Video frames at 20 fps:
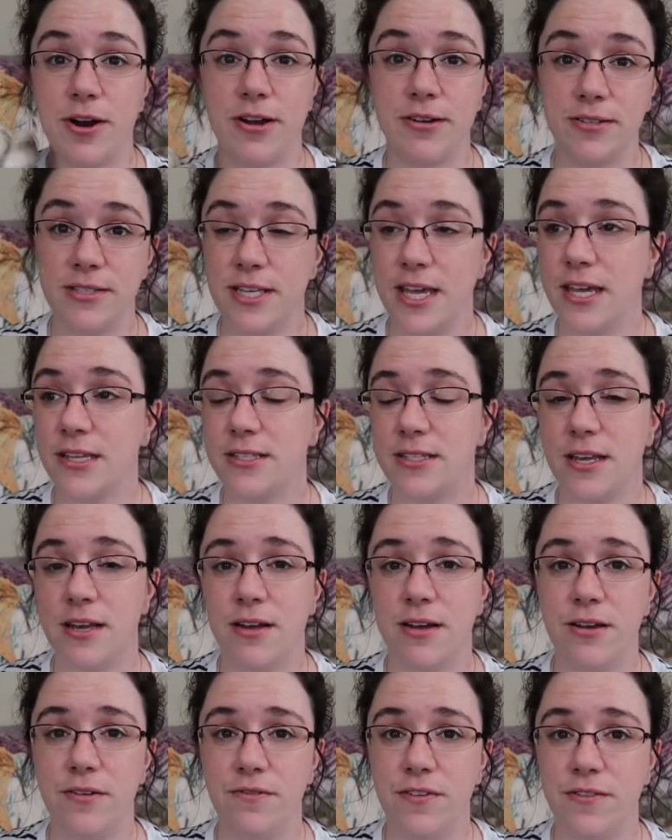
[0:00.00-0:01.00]
prongs kits
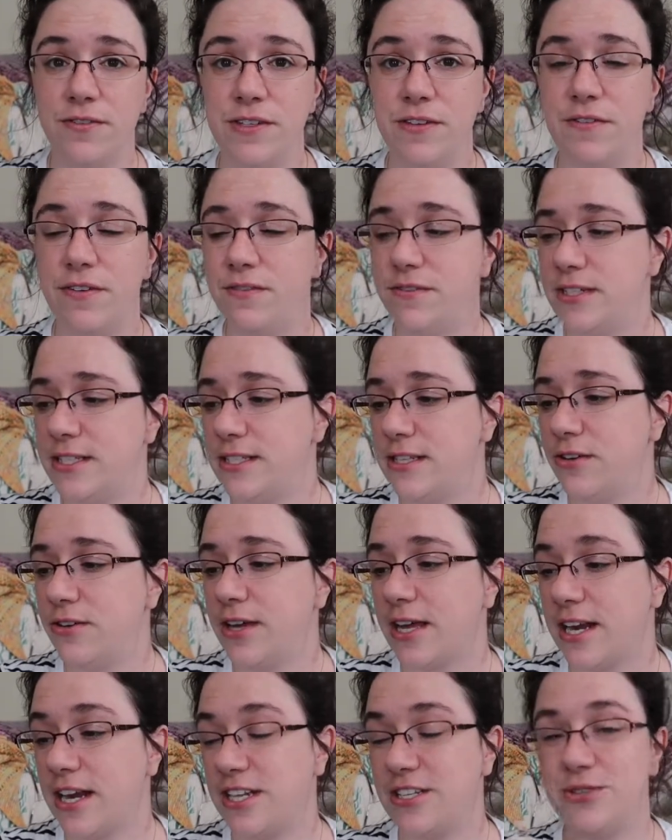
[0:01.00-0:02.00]
on a 50/50
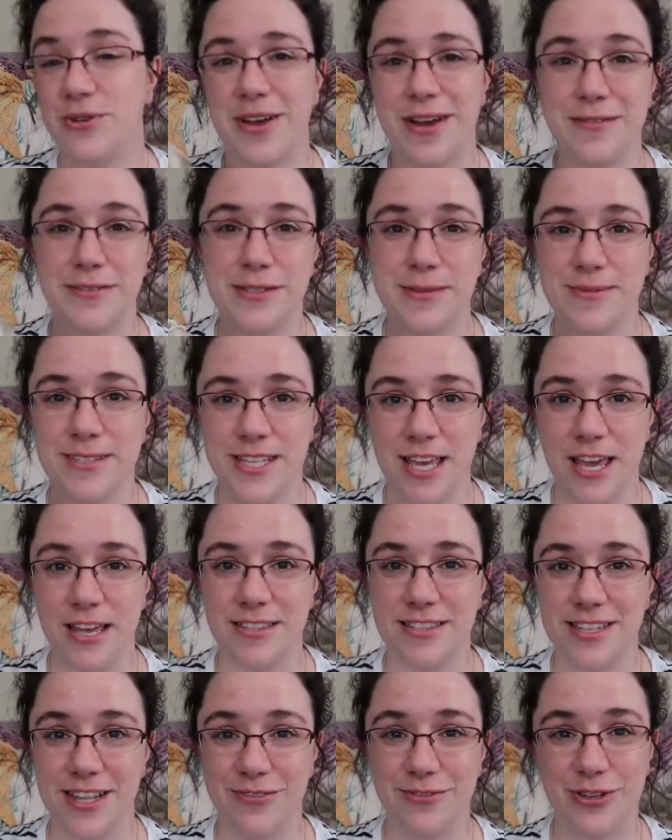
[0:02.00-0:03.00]
silk, and I do have some
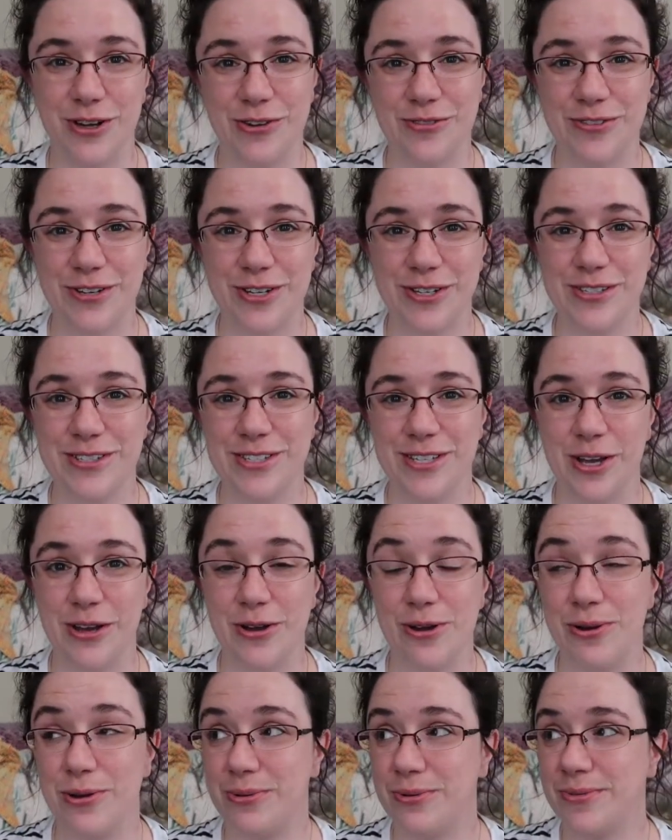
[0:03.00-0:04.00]
skeins left over,
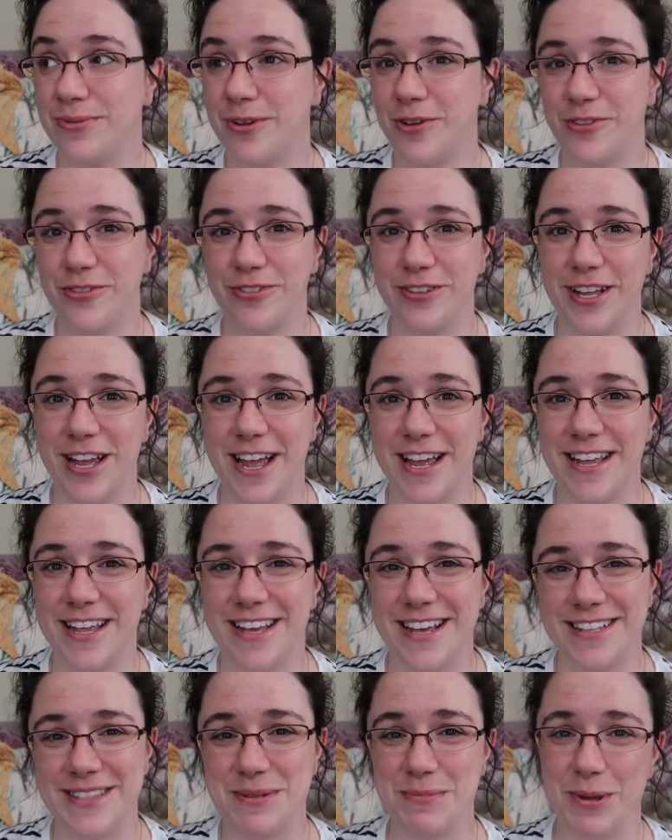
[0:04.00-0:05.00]
so hopefully I
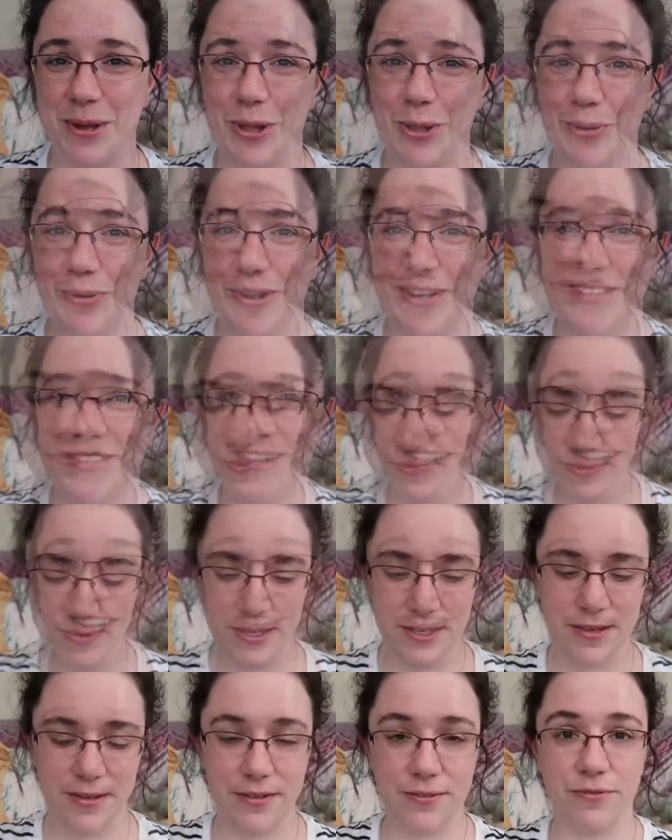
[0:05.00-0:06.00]
can get some colorways dyed
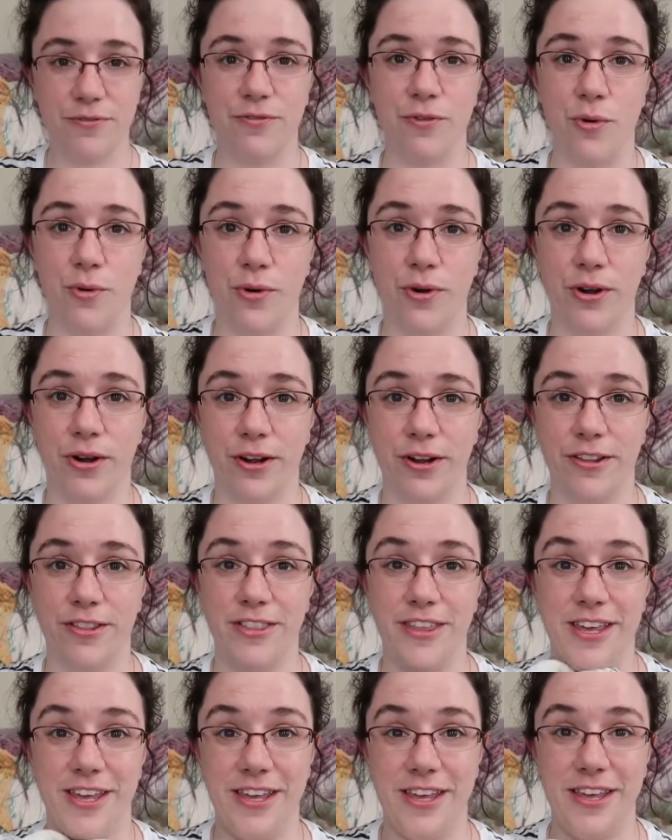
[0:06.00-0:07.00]
on for
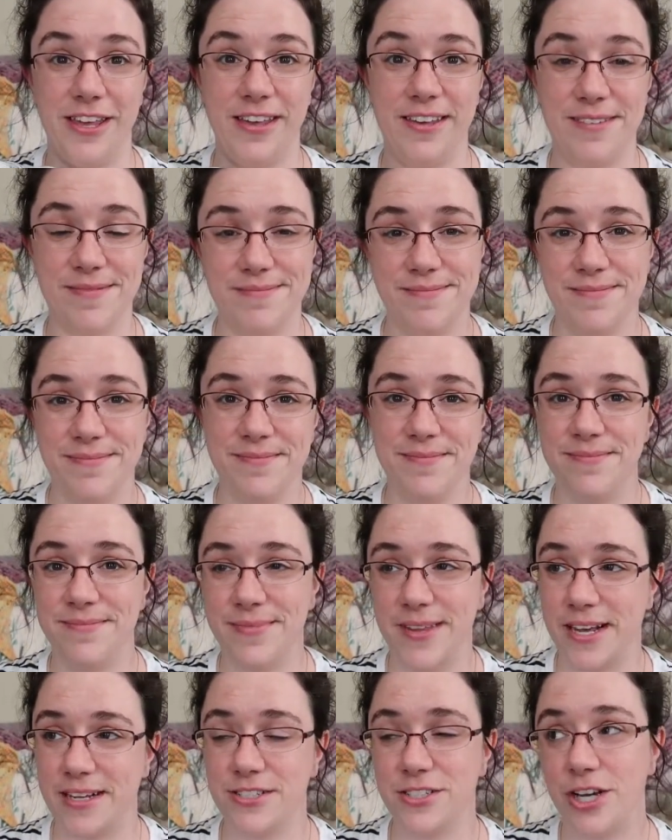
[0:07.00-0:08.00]
the
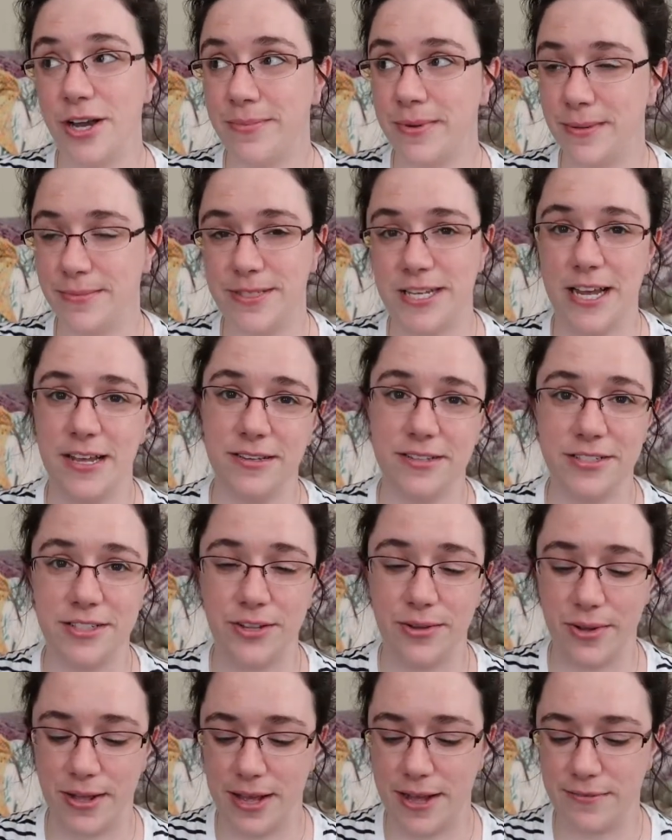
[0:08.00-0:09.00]
next shop update,
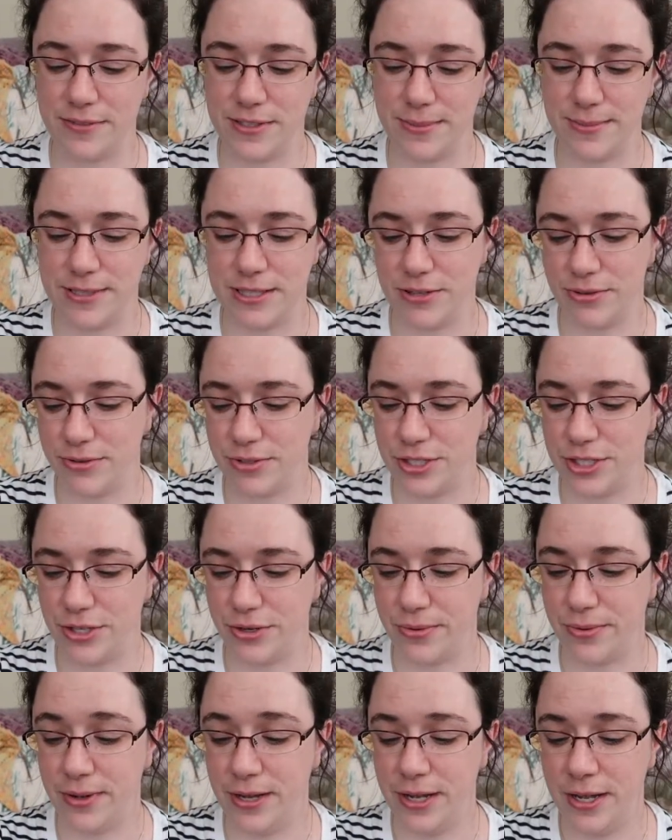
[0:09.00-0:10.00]
so I'll have some silk too.